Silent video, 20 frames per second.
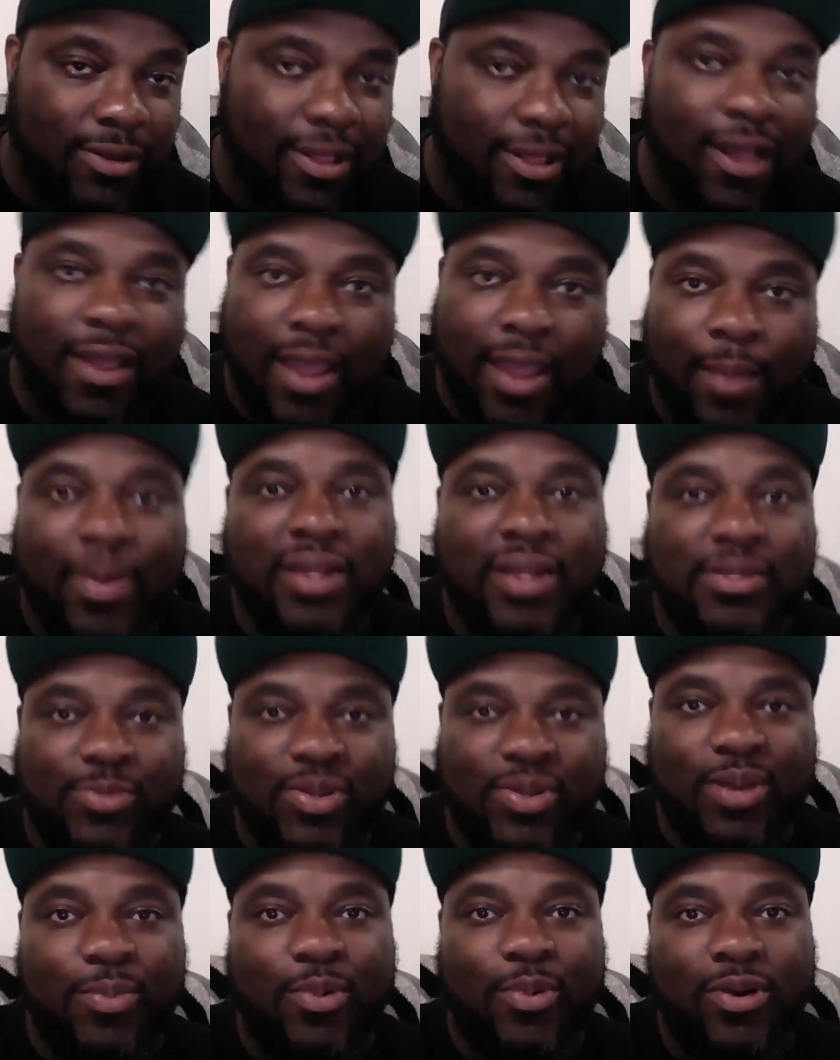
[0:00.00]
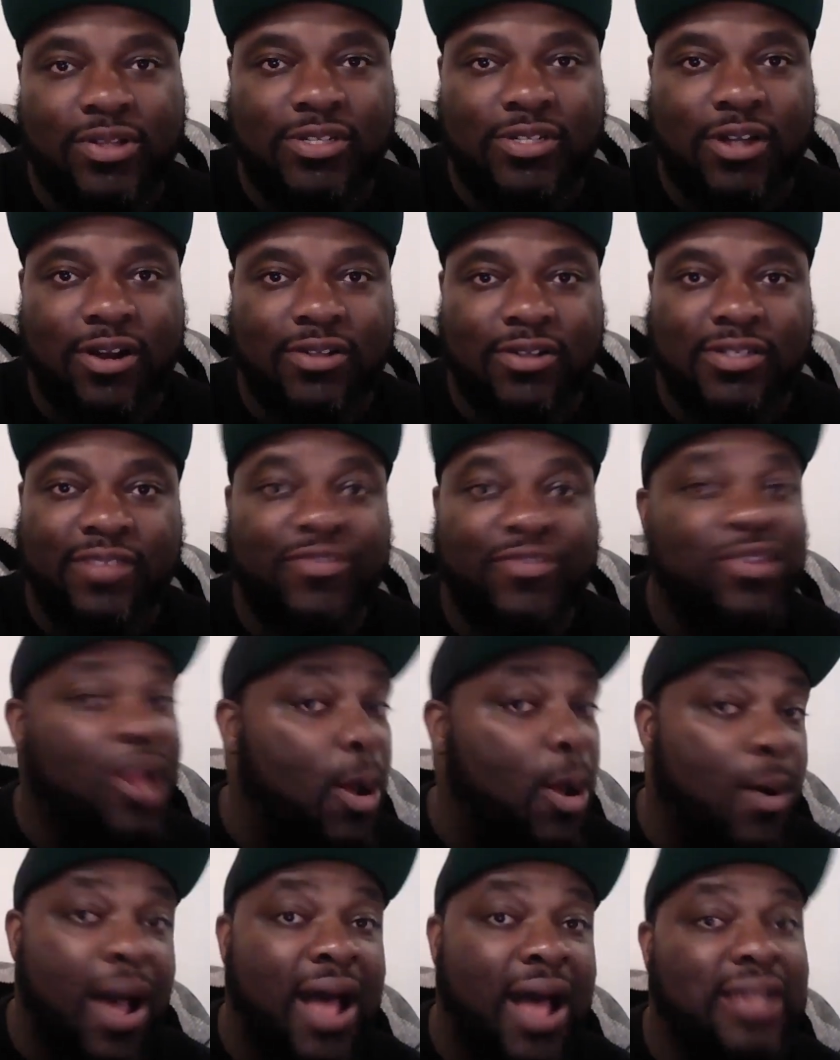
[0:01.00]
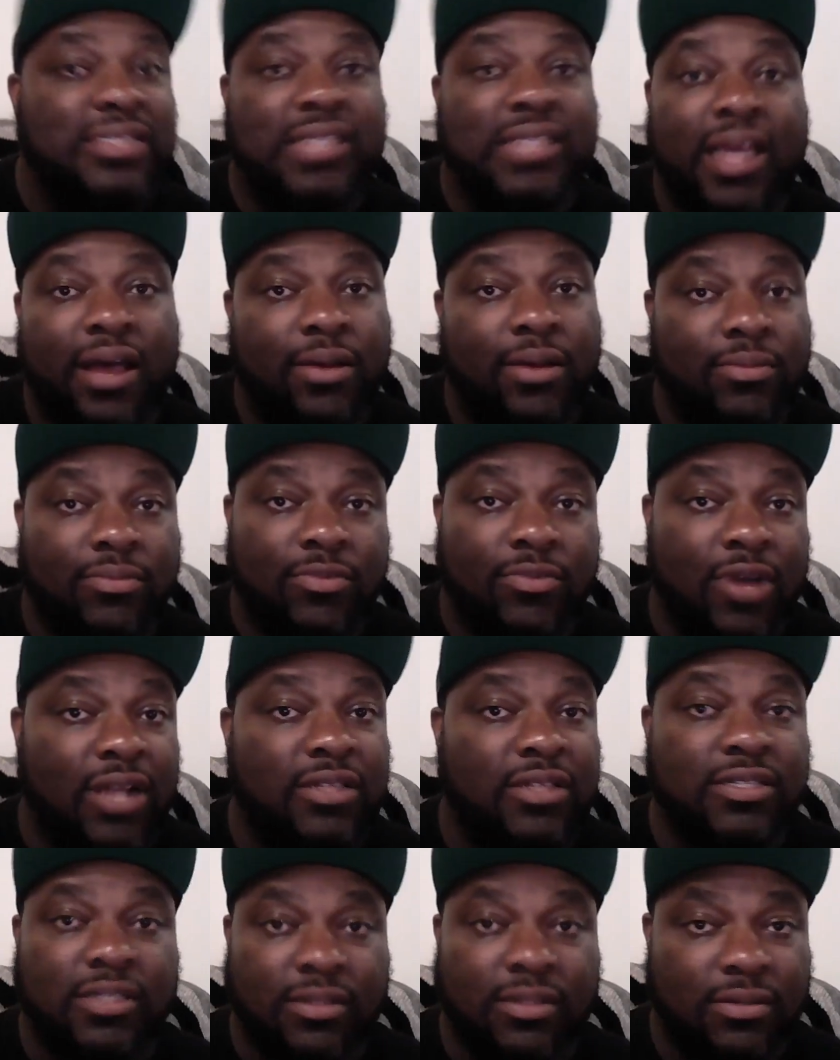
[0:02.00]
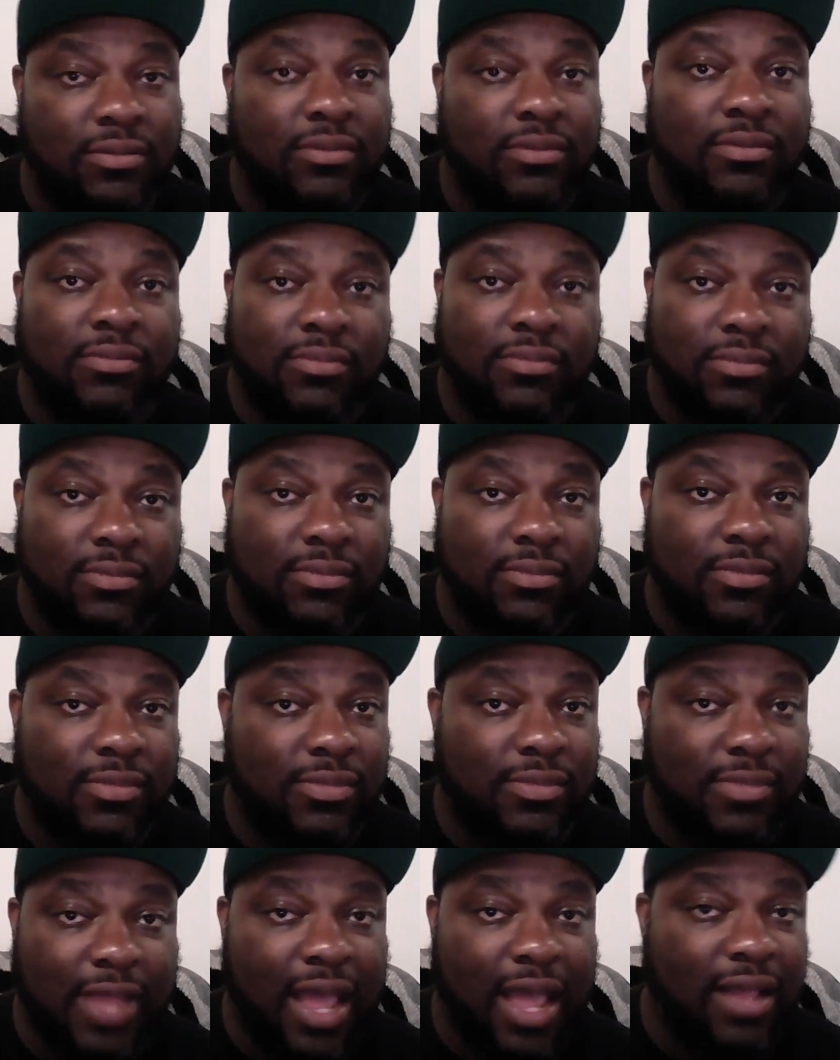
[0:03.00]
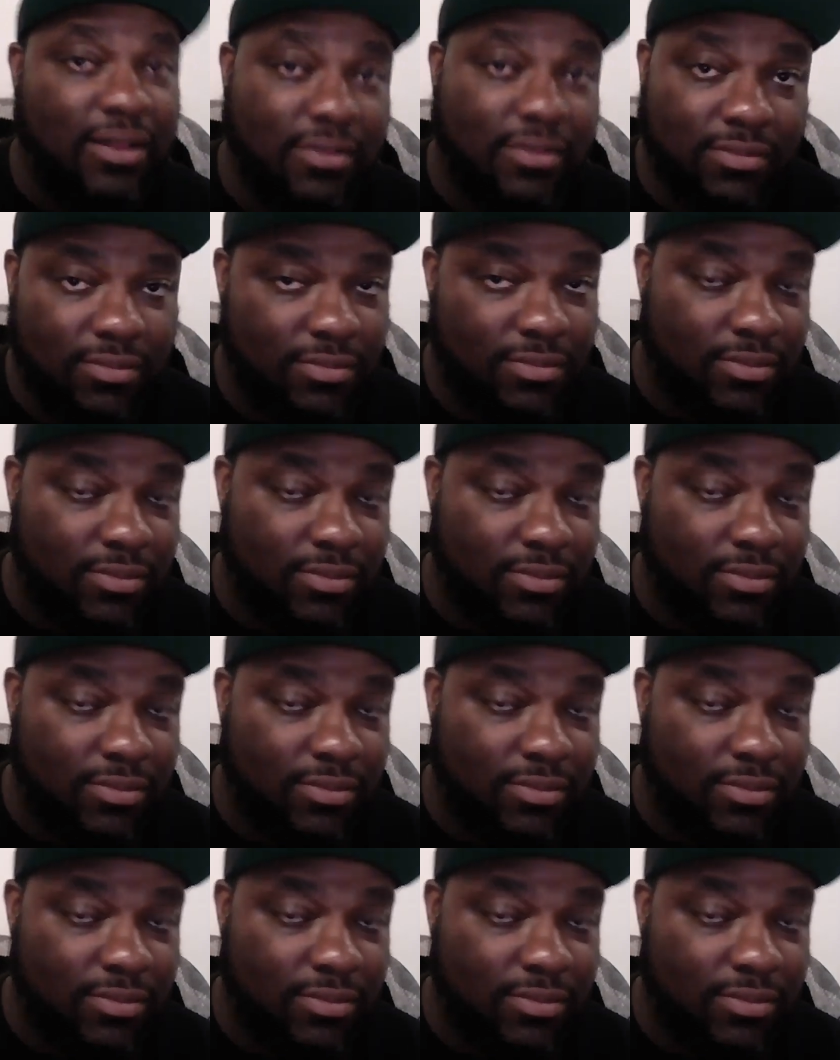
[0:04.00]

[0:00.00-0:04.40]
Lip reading: Y'all care about these Billboard charts? If you don't, I'll stop. Honestly. Now,